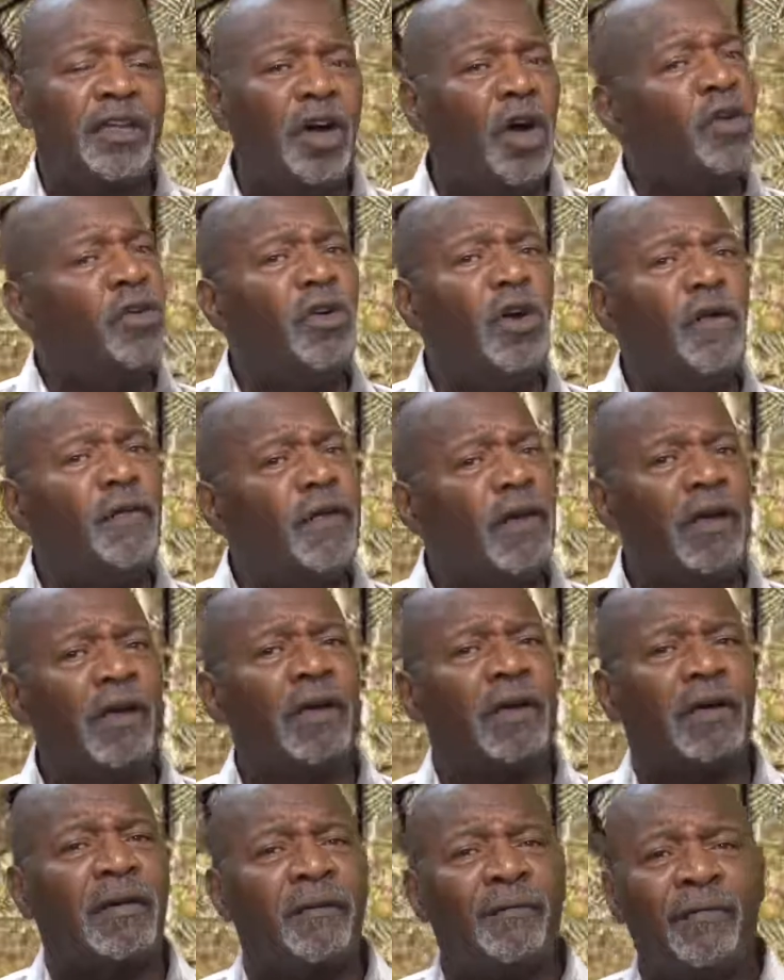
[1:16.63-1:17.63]
Don't
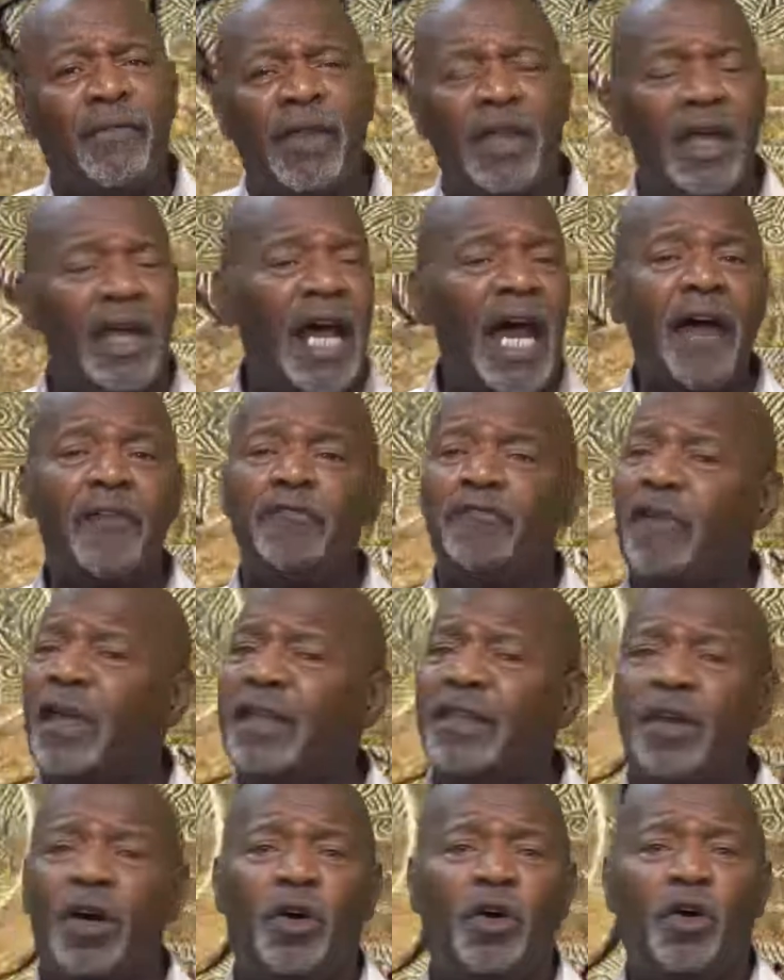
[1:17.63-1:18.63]
overlook that I've
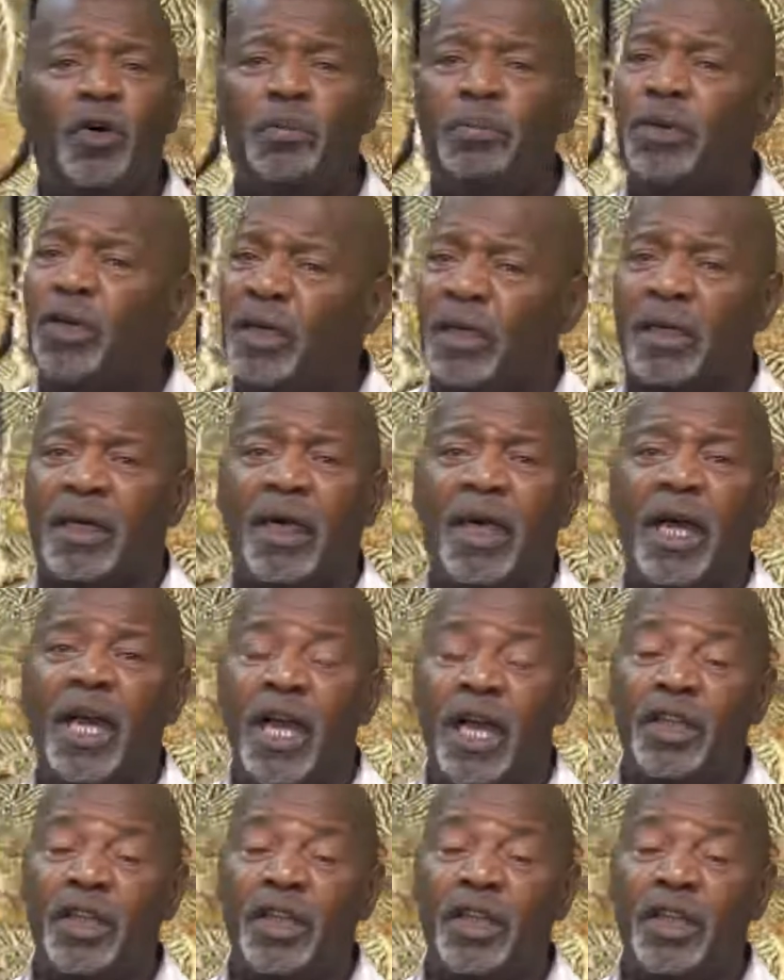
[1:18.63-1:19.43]
read the whole book